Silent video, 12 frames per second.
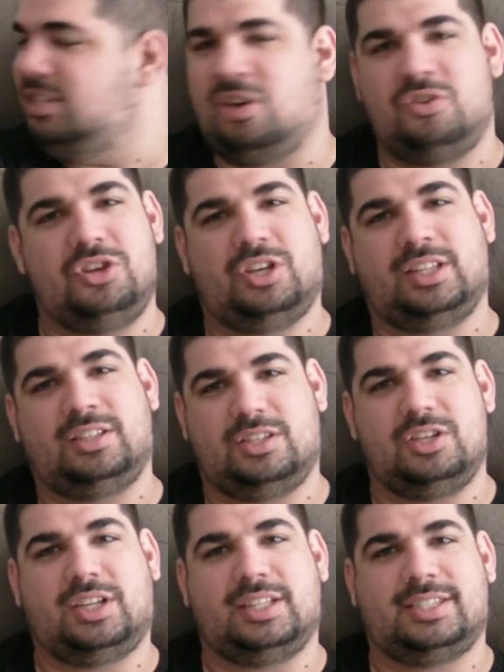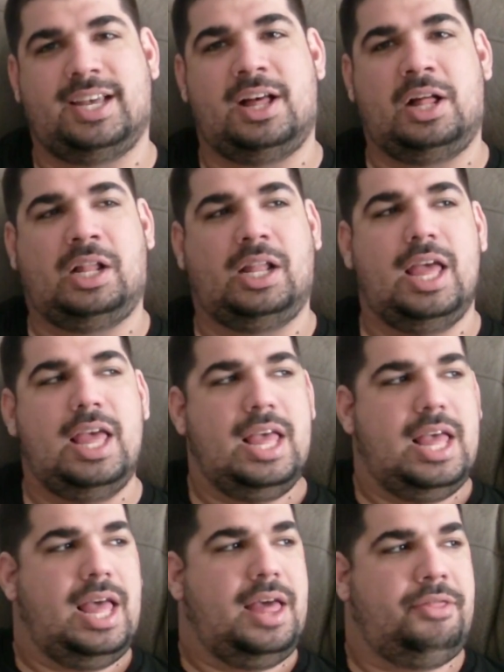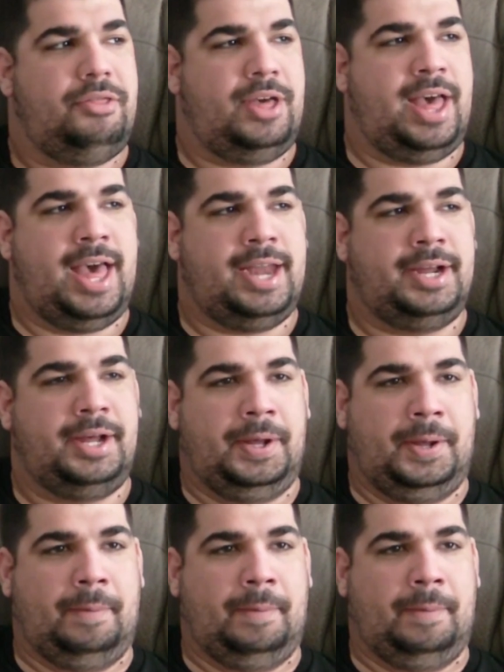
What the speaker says: you know, you can tell that